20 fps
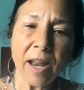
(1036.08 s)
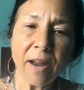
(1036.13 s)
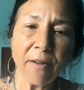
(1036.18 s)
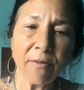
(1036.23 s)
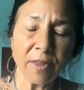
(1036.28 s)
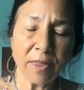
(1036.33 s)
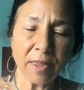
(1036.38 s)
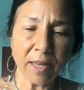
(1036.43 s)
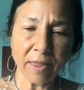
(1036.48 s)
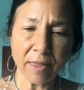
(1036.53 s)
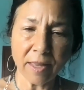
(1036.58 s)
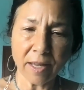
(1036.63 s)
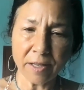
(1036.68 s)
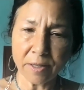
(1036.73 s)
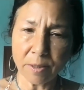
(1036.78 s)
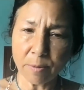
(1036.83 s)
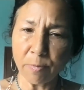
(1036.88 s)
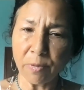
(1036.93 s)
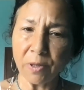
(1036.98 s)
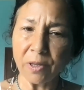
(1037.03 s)
everything
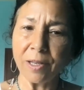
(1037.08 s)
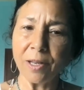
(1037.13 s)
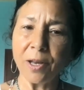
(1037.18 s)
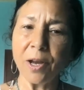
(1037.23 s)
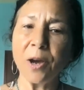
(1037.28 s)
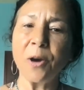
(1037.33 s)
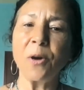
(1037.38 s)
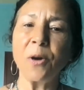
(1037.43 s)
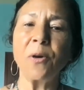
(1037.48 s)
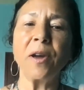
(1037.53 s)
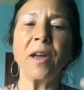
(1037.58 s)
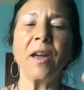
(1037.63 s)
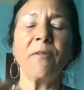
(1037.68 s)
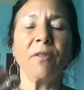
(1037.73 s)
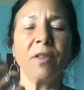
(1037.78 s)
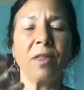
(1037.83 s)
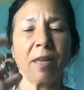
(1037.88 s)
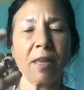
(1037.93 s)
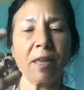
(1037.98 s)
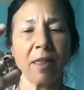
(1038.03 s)
that's below,
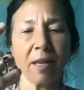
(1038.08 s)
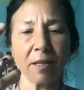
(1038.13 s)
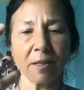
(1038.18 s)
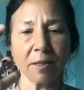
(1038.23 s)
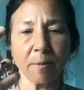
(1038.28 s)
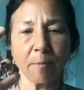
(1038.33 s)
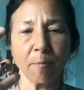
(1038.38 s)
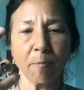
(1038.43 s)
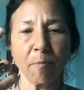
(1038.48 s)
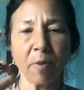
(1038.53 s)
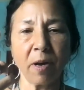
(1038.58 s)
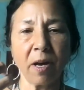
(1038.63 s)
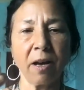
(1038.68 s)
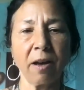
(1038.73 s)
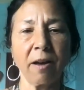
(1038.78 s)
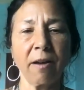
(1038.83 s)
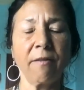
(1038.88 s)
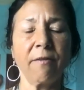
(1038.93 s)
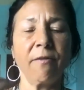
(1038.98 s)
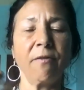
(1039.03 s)
everything that's
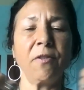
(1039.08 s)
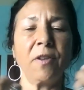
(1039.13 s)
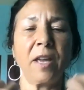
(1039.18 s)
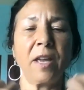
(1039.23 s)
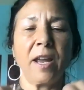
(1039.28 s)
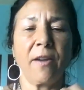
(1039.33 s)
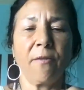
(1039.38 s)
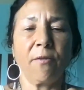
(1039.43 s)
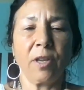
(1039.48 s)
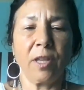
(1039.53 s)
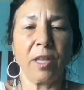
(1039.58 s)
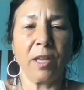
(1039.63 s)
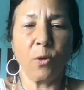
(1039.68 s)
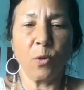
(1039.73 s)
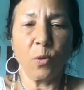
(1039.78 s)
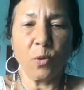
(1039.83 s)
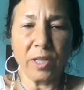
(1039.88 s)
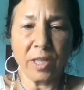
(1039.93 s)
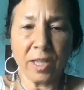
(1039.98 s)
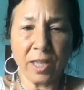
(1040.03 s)
above,
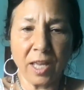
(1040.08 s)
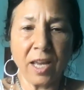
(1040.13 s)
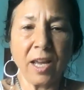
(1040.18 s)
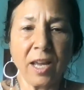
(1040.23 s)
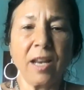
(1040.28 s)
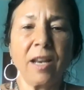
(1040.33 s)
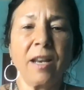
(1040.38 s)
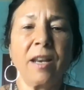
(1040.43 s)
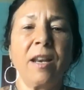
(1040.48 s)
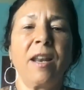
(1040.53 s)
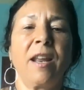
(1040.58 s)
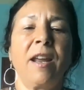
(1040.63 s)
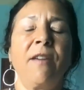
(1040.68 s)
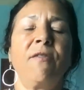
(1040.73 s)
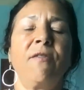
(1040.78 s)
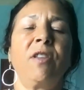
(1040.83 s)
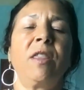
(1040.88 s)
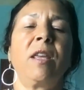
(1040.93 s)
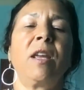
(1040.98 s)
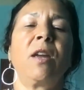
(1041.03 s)
everything within,
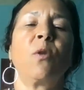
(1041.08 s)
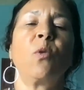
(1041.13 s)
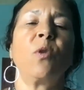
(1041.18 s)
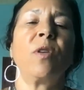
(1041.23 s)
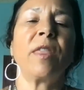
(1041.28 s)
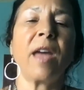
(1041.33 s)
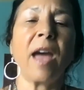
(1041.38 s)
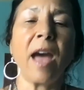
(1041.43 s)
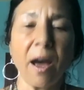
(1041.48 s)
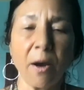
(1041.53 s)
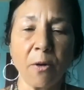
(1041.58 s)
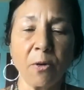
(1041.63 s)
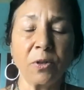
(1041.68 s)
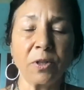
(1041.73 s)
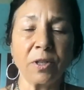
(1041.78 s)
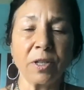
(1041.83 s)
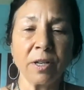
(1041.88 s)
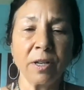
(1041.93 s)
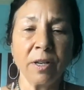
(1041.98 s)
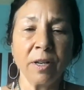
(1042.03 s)
everything
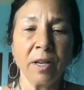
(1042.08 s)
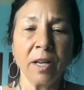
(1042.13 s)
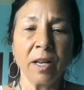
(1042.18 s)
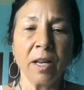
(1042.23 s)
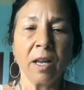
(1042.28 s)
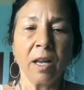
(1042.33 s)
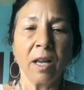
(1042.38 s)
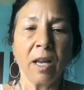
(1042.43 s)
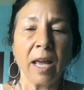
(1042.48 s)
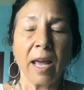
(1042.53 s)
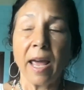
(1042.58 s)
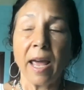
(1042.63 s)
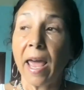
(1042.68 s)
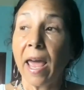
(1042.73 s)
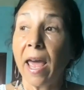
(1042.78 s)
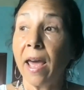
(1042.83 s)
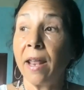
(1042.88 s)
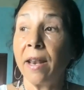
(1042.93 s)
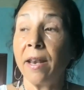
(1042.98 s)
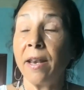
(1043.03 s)
without.
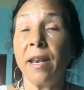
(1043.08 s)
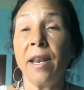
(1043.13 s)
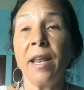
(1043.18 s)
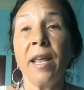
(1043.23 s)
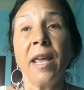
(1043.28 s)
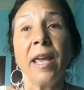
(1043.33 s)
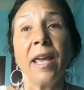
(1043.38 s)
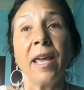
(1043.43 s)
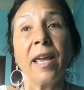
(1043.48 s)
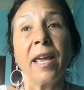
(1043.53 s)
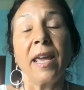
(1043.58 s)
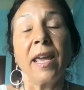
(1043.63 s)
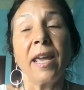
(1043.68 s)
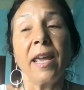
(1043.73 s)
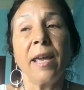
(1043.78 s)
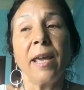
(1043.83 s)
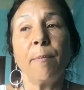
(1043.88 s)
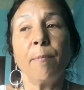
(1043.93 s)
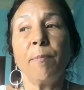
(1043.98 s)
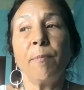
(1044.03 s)
And
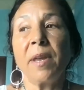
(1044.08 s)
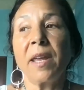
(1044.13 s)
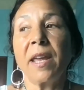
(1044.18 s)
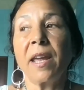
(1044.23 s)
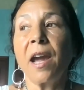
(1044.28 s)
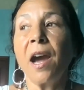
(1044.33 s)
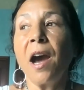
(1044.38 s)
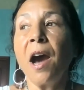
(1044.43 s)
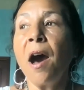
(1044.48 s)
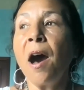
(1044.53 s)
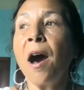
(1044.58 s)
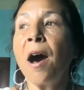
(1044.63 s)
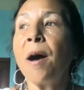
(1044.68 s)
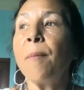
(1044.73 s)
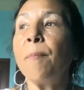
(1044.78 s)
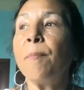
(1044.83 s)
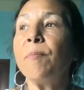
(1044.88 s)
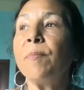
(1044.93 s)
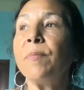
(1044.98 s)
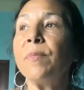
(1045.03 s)
it
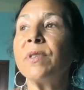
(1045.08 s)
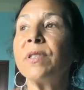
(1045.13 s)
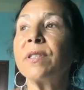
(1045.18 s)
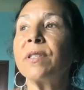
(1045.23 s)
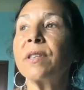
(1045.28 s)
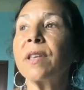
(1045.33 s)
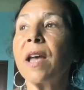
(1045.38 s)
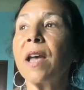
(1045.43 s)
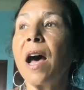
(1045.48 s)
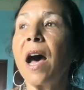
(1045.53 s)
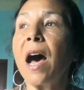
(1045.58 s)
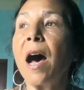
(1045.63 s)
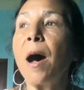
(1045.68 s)
becomes